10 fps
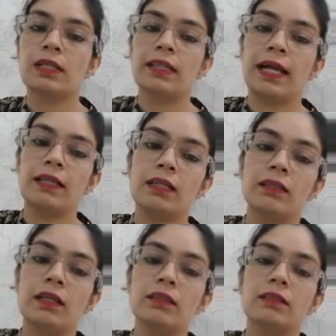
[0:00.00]
that
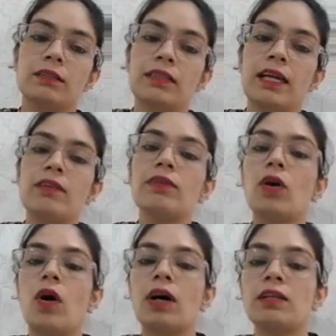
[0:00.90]
there
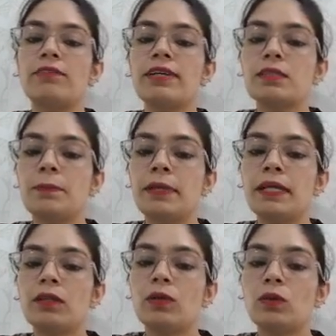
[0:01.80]
will always
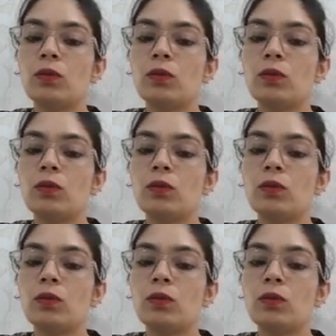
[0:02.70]
be